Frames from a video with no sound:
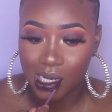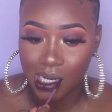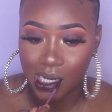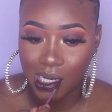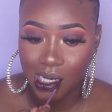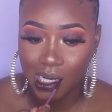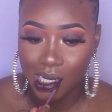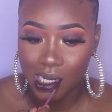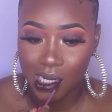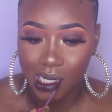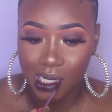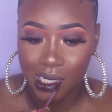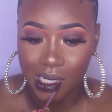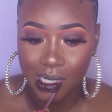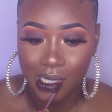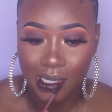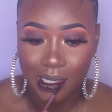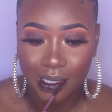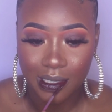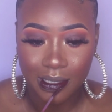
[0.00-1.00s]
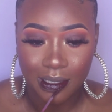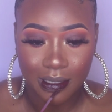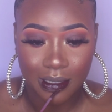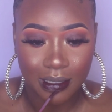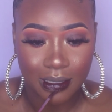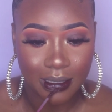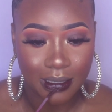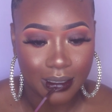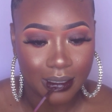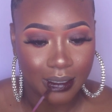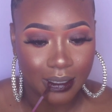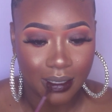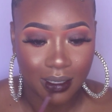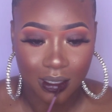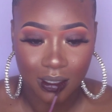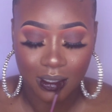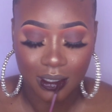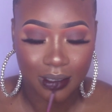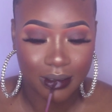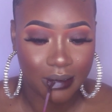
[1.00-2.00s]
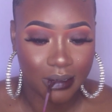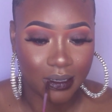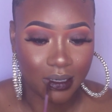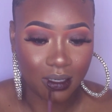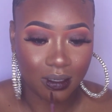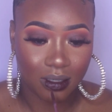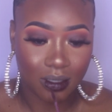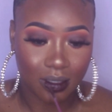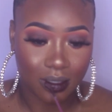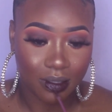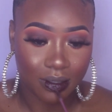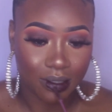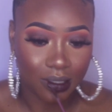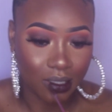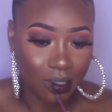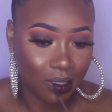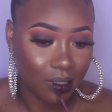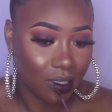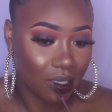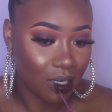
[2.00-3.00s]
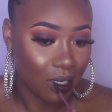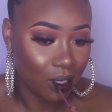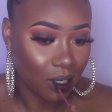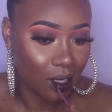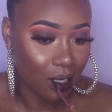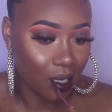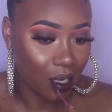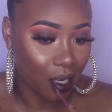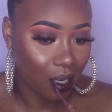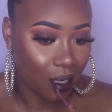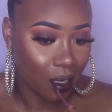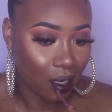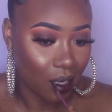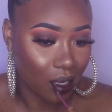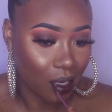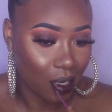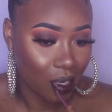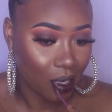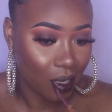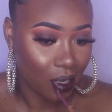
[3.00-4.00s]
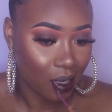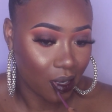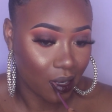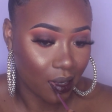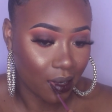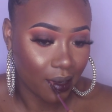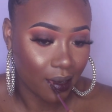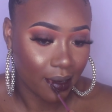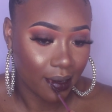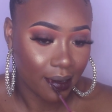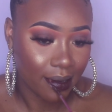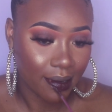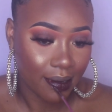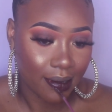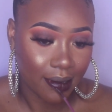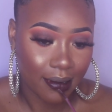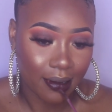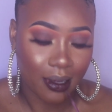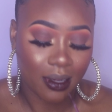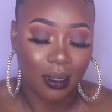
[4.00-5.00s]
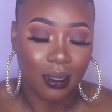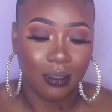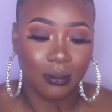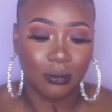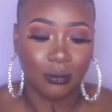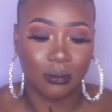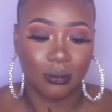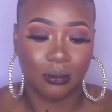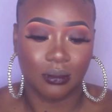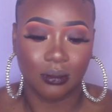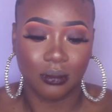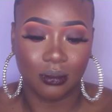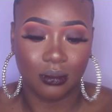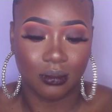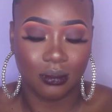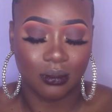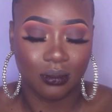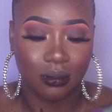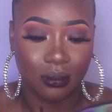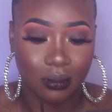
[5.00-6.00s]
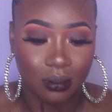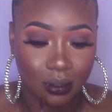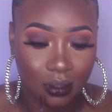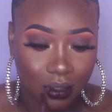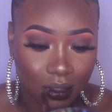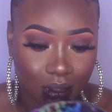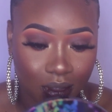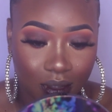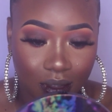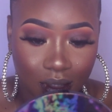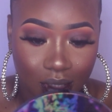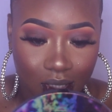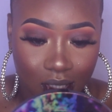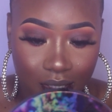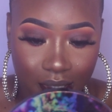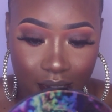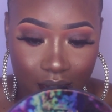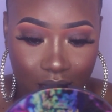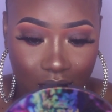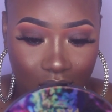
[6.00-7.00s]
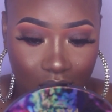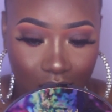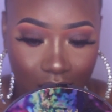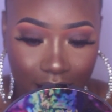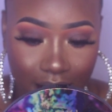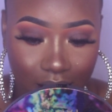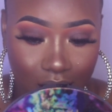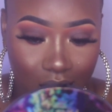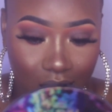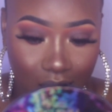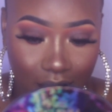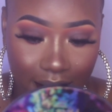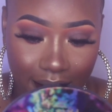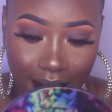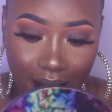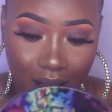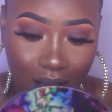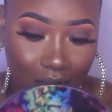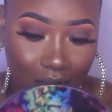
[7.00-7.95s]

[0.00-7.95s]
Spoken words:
And that will complete this look. I really hope that you guys enjoyed it. I hope that you all like this look. I hope that you all learned something new today.